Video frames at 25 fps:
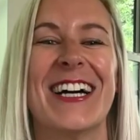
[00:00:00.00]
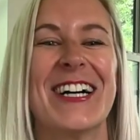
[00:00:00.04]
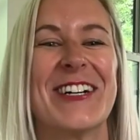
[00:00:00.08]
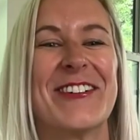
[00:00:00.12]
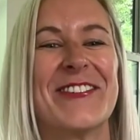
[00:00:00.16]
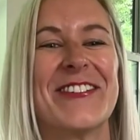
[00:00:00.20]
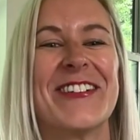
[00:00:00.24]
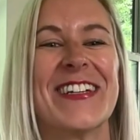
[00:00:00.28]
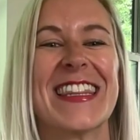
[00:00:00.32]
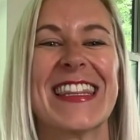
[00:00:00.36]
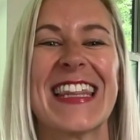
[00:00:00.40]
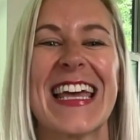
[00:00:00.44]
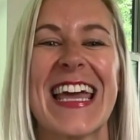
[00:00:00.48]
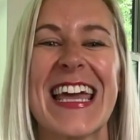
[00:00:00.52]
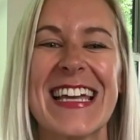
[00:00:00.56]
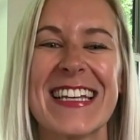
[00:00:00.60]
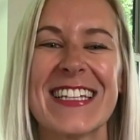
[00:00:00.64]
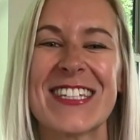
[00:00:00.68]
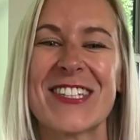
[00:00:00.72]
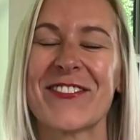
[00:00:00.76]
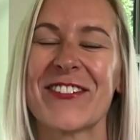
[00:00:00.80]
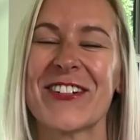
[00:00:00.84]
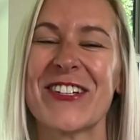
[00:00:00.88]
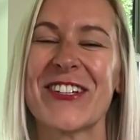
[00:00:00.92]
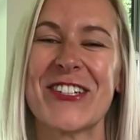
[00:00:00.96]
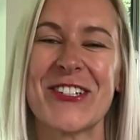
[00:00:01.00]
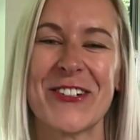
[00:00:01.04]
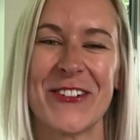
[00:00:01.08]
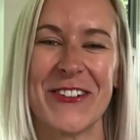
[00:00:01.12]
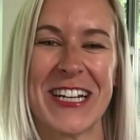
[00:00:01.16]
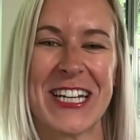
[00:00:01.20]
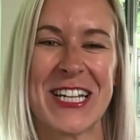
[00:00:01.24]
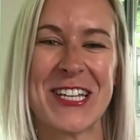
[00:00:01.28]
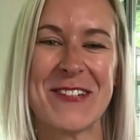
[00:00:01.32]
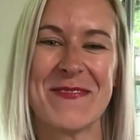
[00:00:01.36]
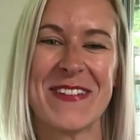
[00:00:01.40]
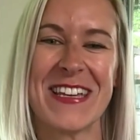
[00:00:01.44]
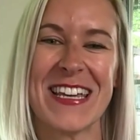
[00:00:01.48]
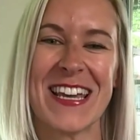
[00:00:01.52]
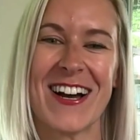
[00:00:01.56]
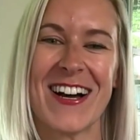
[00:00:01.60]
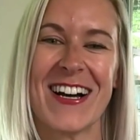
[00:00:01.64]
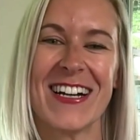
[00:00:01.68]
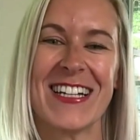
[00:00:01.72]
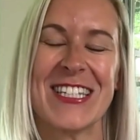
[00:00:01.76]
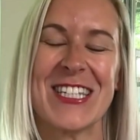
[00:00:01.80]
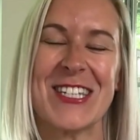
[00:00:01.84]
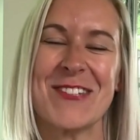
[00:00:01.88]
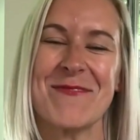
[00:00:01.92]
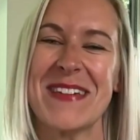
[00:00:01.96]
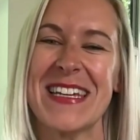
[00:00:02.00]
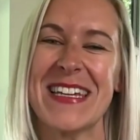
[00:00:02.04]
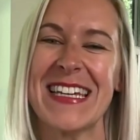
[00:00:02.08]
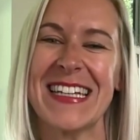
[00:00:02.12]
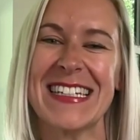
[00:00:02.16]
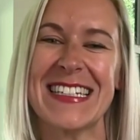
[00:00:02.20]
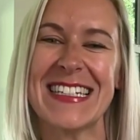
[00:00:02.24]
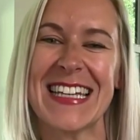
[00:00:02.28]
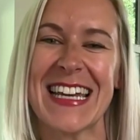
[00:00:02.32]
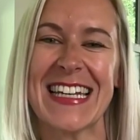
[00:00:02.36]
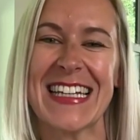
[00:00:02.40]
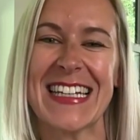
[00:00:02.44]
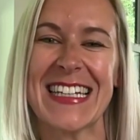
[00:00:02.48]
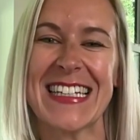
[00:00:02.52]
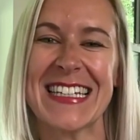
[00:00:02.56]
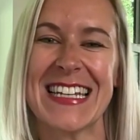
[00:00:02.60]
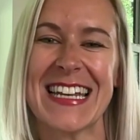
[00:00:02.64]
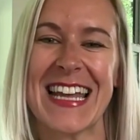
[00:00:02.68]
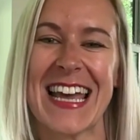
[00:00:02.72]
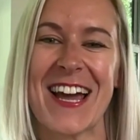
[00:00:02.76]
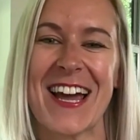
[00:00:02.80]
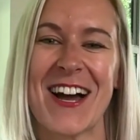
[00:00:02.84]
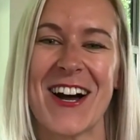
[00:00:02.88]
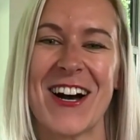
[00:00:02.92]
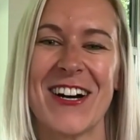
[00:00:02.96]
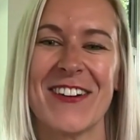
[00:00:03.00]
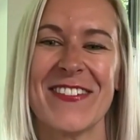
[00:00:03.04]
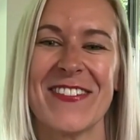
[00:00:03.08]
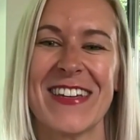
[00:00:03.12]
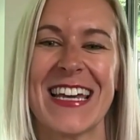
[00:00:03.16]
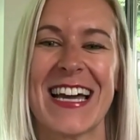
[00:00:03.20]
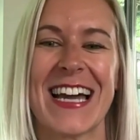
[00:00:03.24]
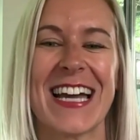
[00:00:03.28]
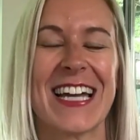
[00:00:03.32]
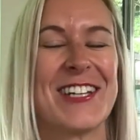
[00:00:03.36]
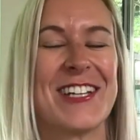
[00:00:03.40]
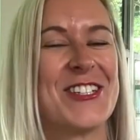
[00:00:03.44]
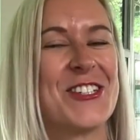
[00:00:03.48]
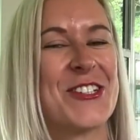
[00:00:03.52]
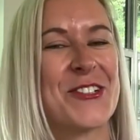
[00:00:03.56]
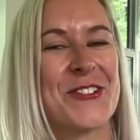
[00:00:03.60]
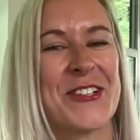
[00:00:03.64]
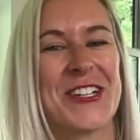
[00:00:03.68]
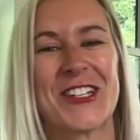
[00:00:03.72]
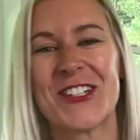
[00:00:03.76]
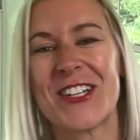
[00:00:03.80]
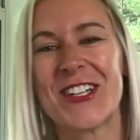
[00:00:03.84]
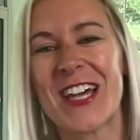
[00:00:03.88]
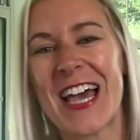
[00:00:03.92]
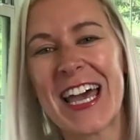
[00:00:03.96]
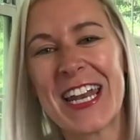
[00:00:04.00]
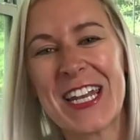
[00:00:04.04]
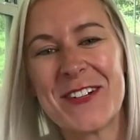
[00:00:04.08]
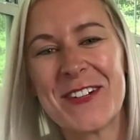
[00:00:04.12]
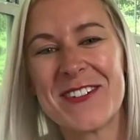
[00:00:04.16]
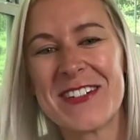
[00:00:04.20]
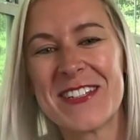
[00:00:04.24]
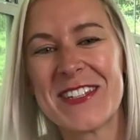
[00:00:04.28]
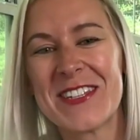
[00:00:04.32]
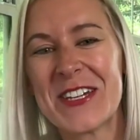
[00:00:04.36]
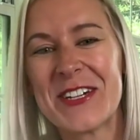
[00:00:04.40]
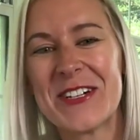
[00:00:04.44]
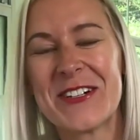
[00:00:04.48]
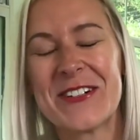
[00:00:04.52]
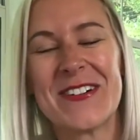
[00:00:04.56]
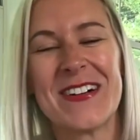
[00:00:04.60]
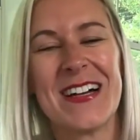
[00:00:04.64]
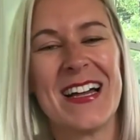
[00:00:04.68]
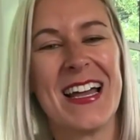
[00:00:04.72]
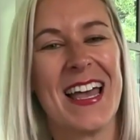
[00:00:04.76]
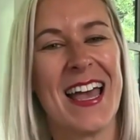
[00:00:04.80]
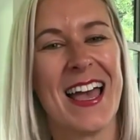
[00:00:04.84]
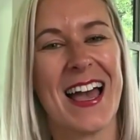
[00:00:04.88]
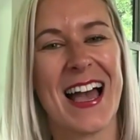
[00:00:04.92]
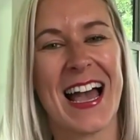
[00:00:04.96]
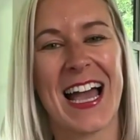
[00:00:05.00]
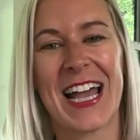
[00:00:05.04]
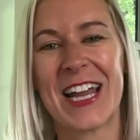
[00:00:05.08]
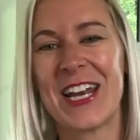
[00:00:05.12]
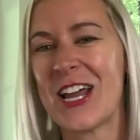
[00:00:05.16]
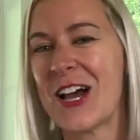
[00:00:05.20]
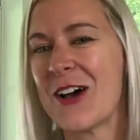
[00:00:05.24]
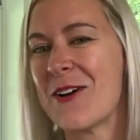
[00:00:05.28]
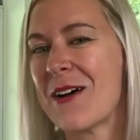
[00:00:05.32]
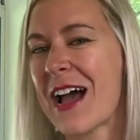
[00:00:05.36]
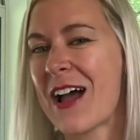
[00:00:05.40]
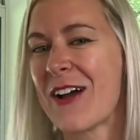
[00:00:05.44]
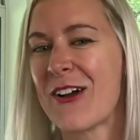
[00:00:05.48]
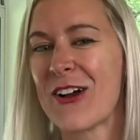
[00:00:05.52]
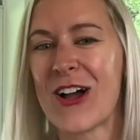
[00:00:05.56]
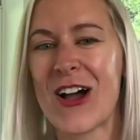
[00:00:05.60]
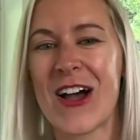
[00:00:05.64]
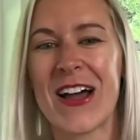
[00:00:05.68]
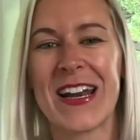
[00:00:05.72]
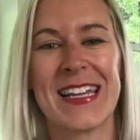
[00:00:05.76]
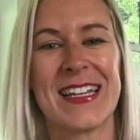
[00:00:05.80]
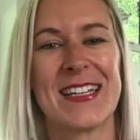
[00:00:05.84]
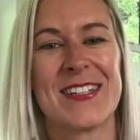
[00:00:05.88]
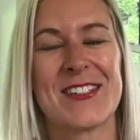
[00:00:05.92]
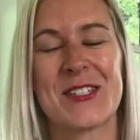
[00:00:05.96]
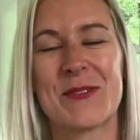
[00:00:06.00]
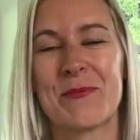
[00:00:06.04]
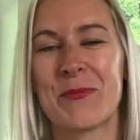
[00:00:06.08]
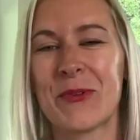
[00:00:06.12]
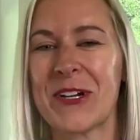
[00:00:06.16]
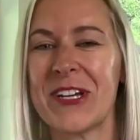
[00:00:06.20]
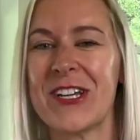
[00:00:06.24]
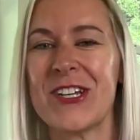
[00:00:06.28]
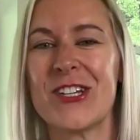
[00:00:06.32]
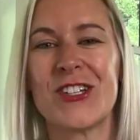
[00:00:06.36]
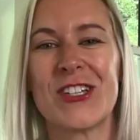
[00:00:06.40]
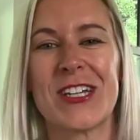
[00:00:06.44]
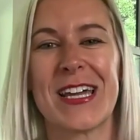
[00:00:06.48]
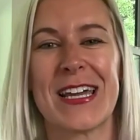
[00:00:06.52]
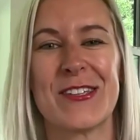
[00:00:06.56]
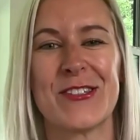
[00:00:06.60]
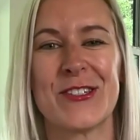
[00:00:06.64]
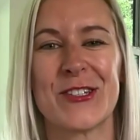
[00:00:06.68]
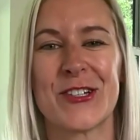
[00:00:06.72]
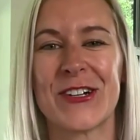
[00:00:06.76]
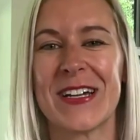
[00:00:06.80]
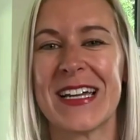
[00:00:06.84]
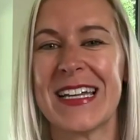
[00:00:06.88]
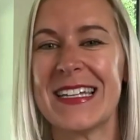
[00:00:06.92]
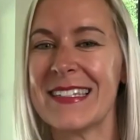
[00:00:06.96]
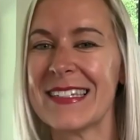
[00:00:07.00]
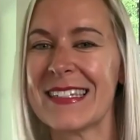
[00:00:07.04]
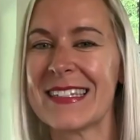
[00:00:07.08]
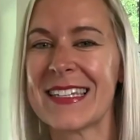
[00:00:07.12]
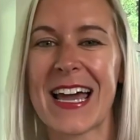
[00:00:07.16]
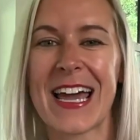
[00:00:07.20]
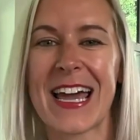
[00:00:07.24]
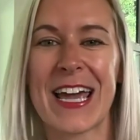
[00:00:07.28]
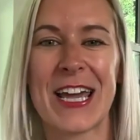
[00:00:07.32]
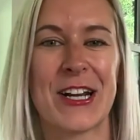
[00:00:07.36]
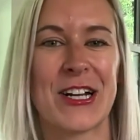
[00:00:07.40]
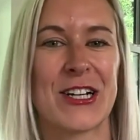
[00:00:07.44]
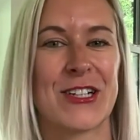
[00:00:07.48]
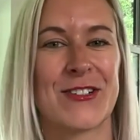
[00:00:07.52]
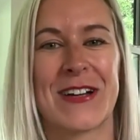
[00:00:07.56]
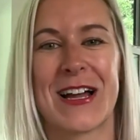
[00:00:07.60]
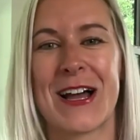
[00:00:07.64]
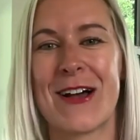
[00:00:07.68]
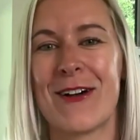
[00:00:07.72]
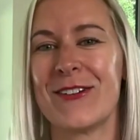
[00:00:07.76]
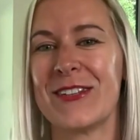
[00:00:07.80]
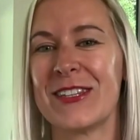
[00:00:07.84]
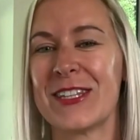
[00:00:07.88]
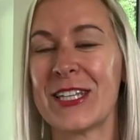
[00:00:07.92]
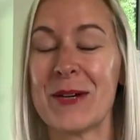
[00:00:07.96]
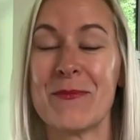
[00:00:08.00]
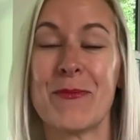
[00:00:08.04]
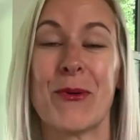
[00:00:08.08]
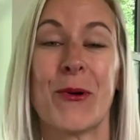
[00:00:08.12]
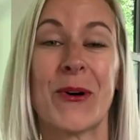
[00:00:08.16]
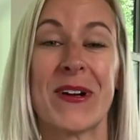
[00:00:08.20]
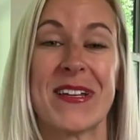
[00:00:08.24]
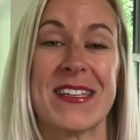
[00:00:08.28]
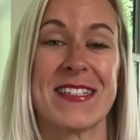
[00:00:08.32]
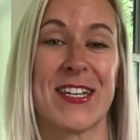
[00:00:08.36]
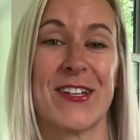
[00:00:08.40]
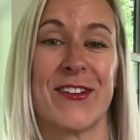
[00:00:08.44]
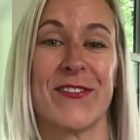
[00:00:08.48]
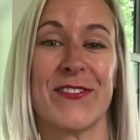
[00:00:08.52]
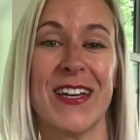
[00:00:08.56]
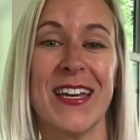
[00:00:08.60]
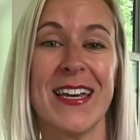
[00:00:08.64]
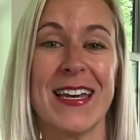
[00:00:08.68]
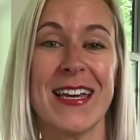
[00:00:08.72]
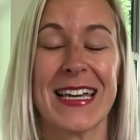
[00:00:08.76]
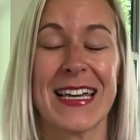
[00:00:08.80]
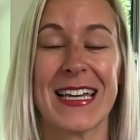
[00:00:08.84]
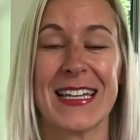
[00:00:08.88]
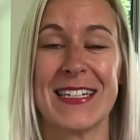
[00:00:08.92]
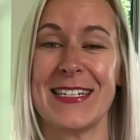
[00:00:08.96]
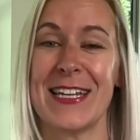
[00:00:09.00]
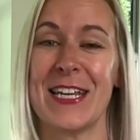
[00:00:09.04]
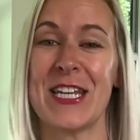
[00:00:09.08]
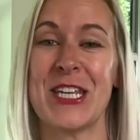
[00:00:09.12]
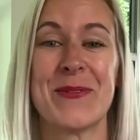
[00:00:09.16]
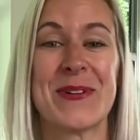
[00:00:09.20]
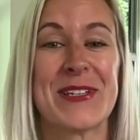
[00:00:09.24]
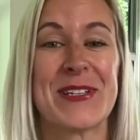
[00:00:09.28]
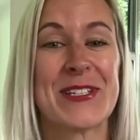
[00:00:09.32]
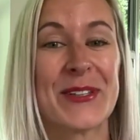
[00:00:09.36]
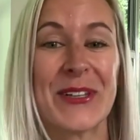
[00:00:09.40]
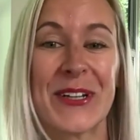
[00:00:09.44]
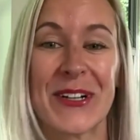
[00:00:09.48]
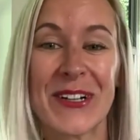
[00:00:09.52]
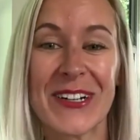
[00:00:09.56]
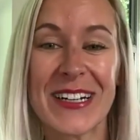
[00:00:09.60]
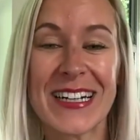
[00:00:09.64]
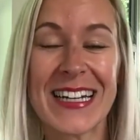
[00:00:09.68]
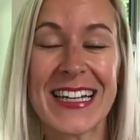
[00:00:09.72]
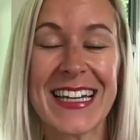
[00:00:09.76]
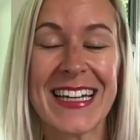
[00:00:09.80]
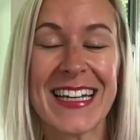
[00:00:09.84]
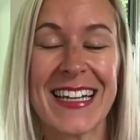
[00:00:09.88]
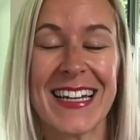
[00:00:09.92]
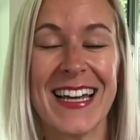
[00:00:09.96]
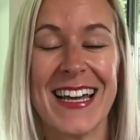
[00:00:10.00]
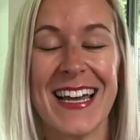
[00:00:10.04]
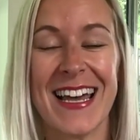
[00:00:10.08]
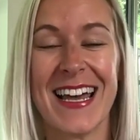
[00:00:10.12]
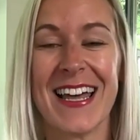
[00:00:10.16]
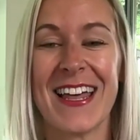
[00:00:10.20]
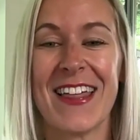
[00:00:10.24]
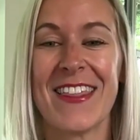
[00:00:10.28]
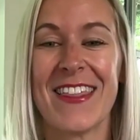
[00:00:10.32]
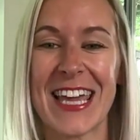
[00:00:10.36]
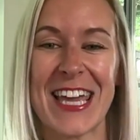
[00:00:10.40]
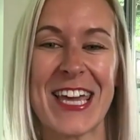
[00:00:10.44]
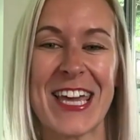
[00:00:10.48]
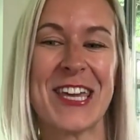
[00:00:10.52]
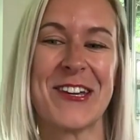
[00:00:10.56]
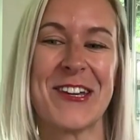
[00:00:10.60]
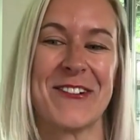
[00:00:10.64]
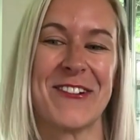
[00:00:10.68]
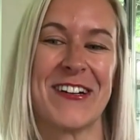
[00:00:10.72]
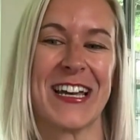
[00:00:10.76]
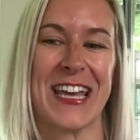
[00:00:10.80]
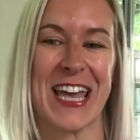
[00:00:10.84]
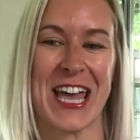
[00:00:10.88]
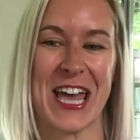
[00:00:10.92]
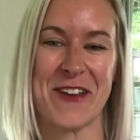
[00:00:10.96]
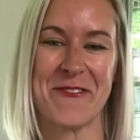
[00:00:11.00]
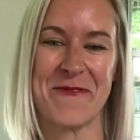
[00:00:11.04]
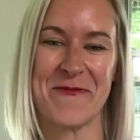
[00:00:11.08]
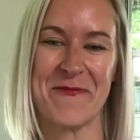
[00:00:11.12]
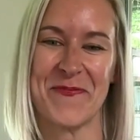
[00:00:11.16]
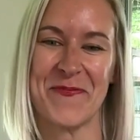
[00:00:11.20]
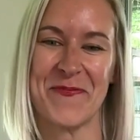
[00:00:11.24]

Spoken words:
Well, thanks for joining me on Speed Data today, Avi. I enjoyed chatting with you. I know our audience appreciates your insight around the importance of continuous learning. Thank you again.